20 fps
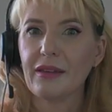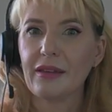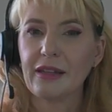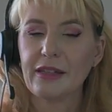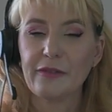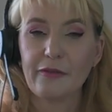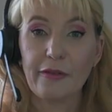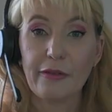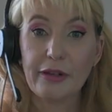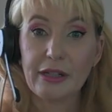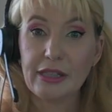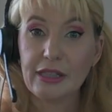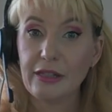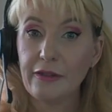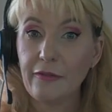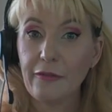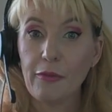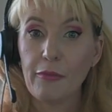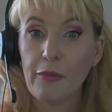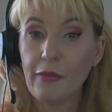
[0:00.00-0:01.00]
that's very
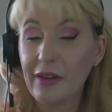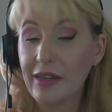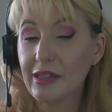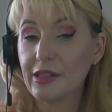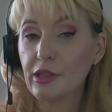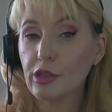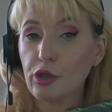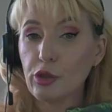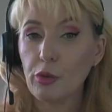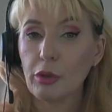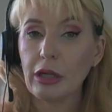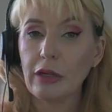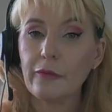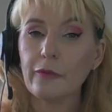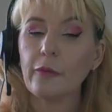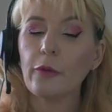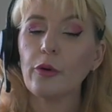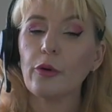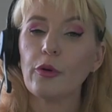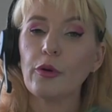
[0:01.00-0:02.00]
different moving into
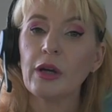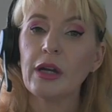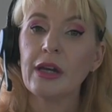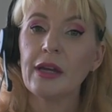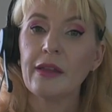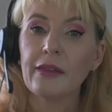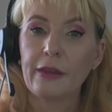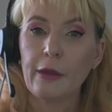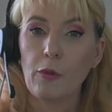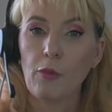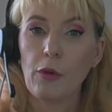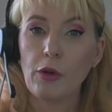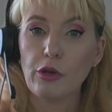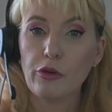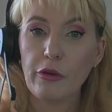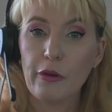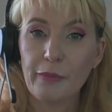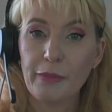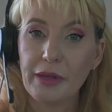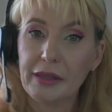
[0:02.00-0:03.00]
24 than where
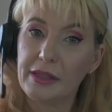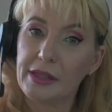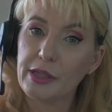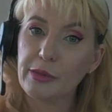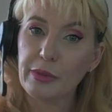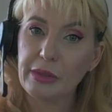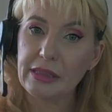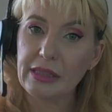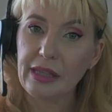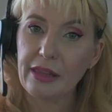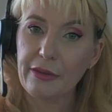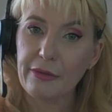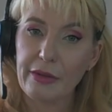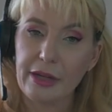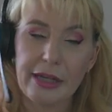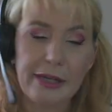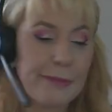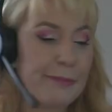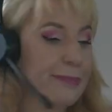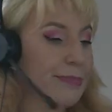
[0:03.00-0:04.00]
you have been in
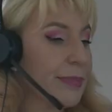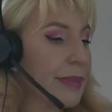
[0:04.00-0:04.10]
23.